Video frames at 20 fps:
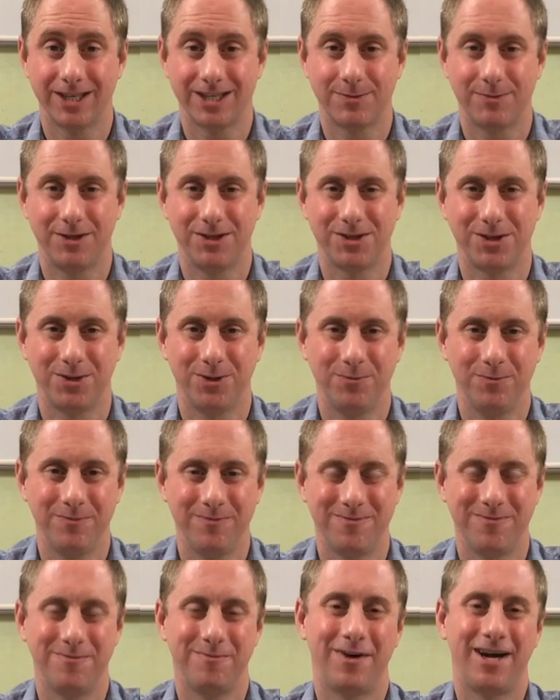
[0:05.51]
Speech Home.
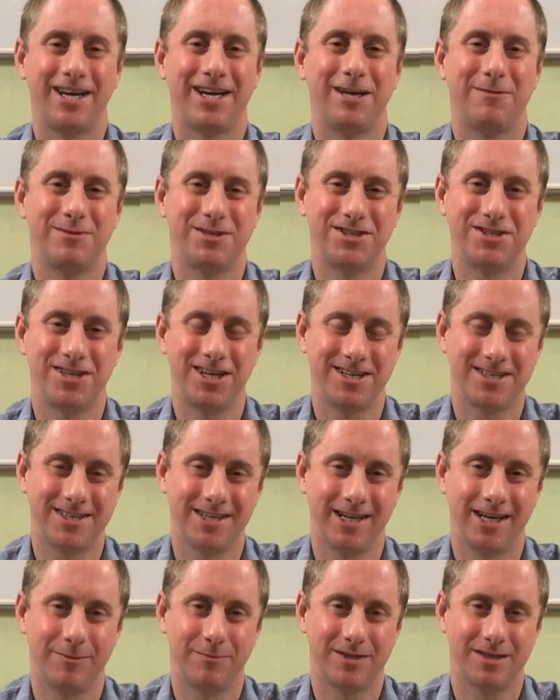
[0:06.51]
My name is Jason
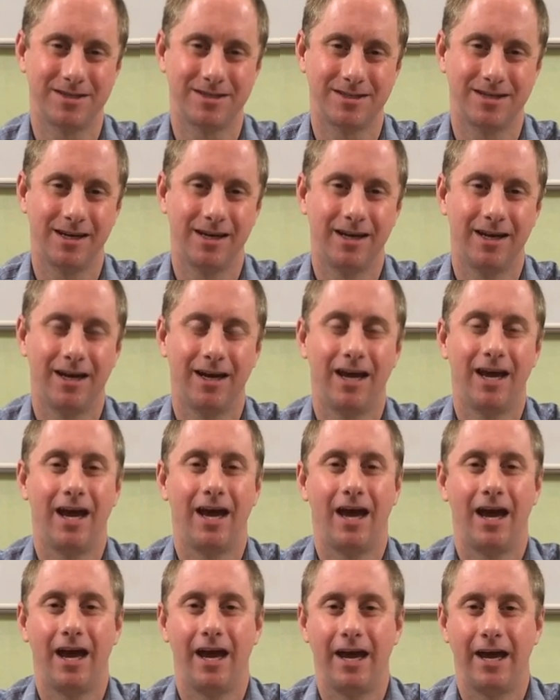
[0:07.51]
Amos.
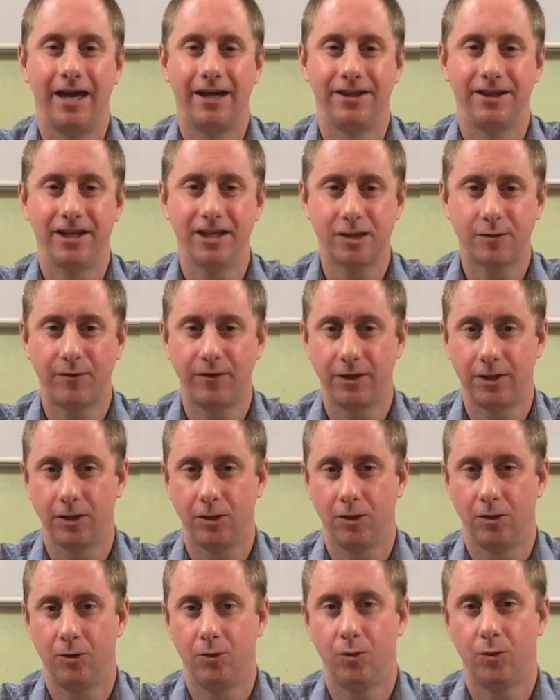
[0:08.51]
In this
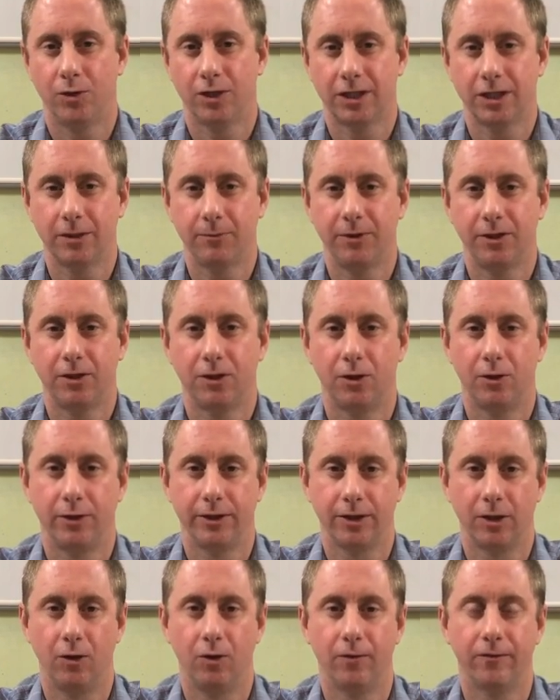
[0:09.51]
video, we're going to be
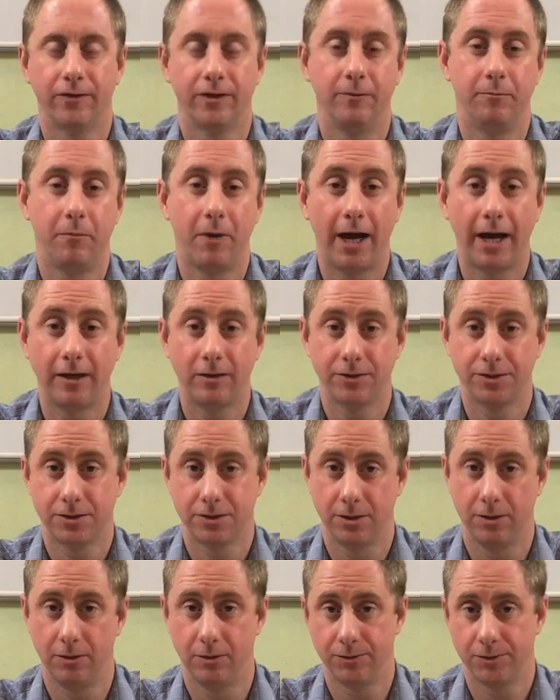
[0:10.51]
going over the
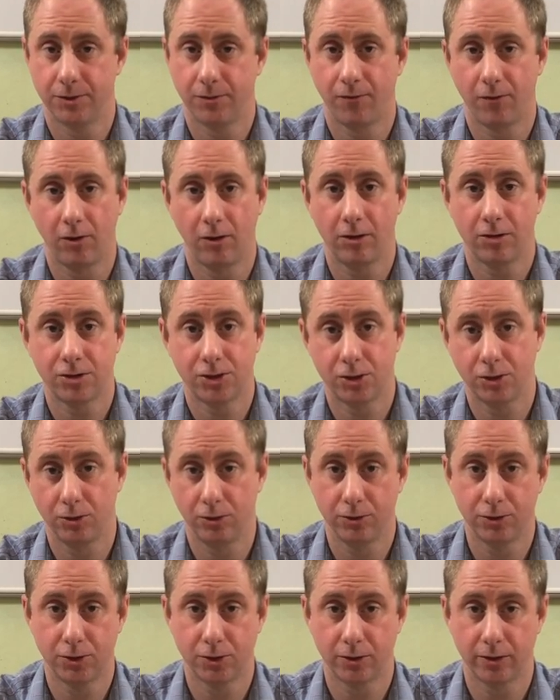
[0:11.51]
milestones for our
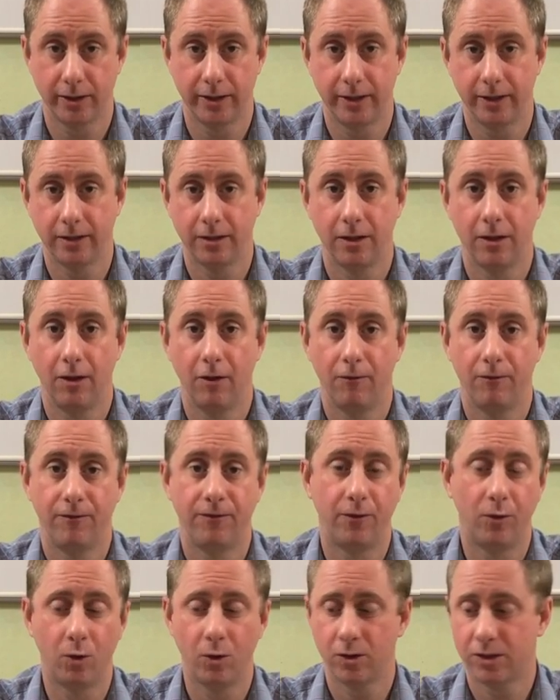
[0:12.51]
children
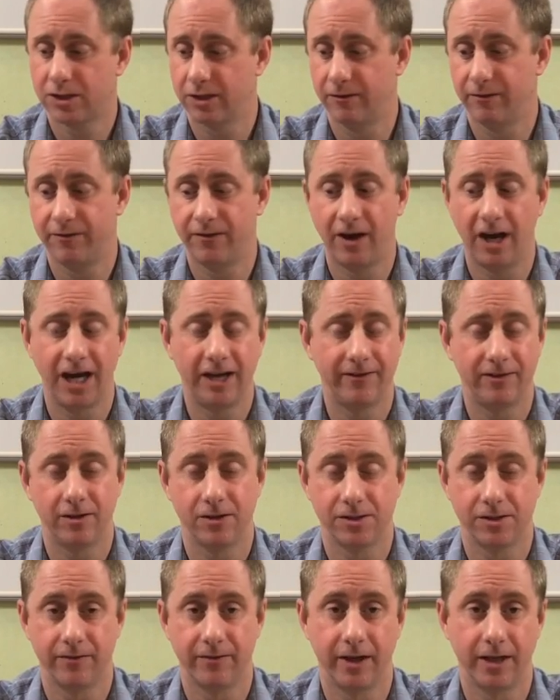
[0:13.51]
4 to 5
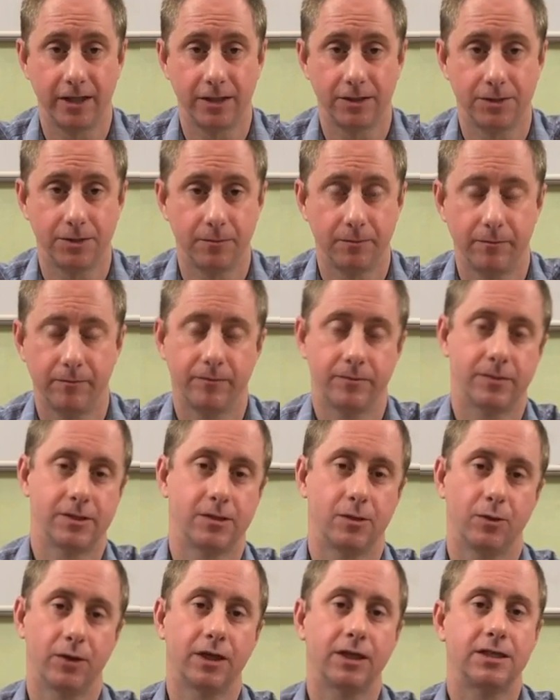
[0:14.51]
years of age. So
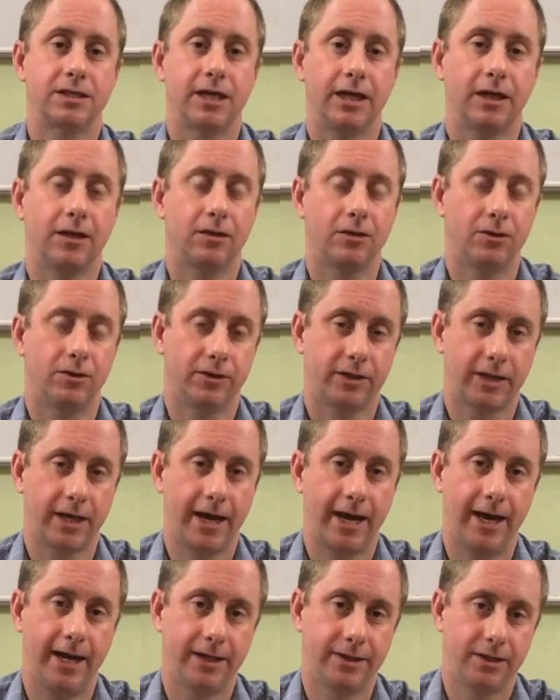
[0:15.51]
we're going to take a look
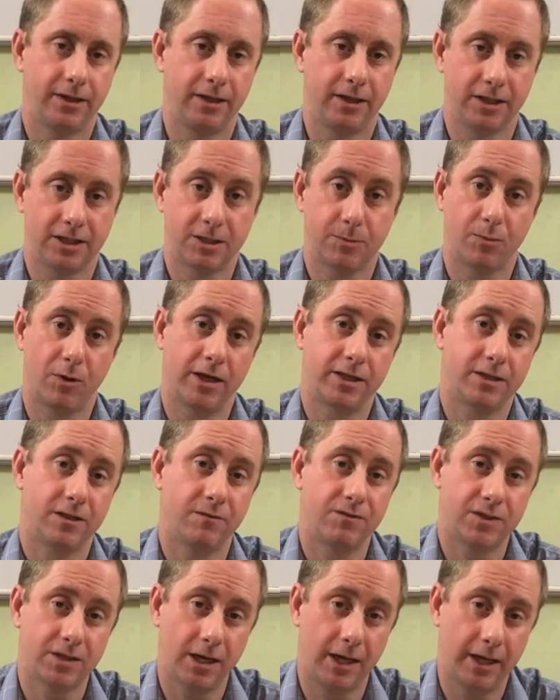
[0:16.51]
at the expressive
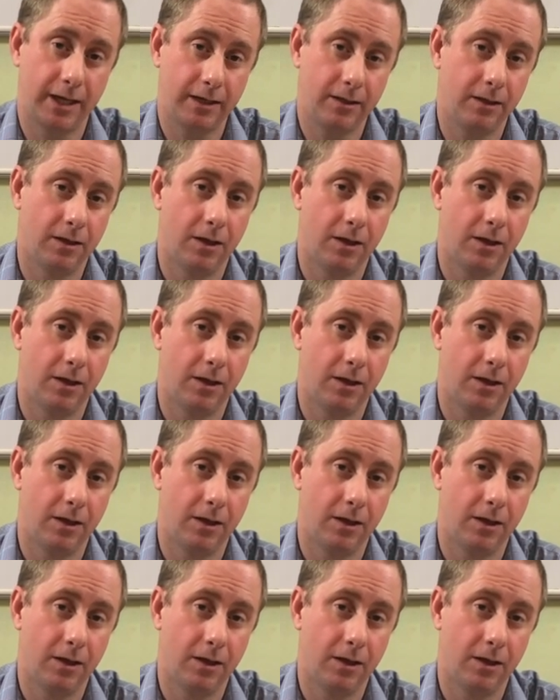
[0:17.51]
side,